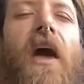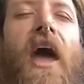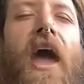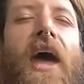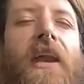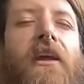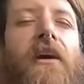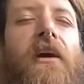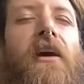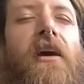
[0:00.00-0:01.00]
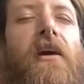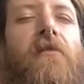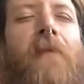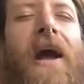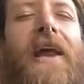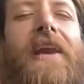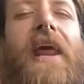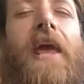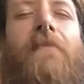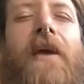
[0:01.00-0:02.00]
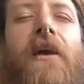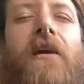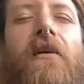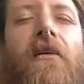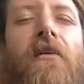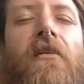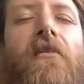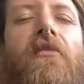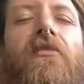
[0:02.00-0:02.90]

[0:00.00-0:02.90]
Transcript: And by naming the